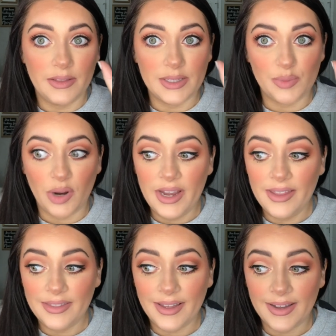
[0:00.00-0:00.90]
this
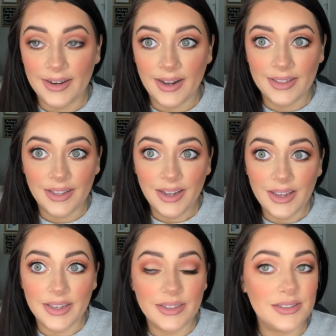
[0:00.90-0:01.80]
brand that I like.